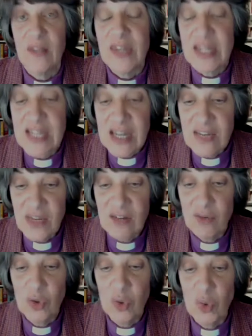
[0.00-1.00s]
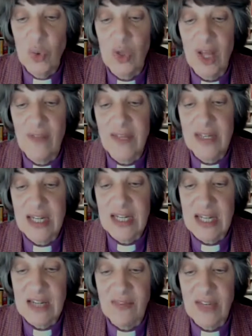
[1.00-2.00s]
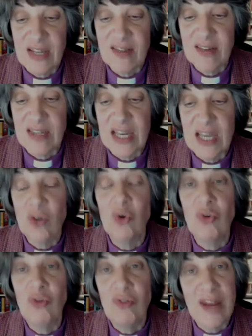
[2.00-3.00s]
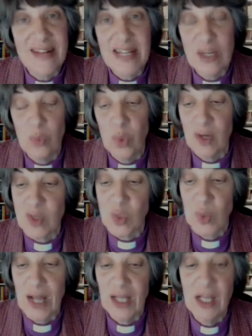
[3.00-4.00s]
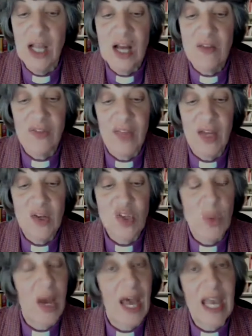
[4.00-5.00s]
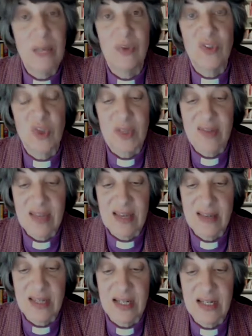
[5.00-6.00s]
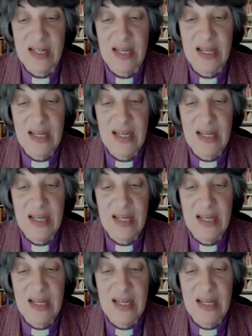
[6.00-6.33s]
The DV rule and the DDVC already works well for those who are able to access it.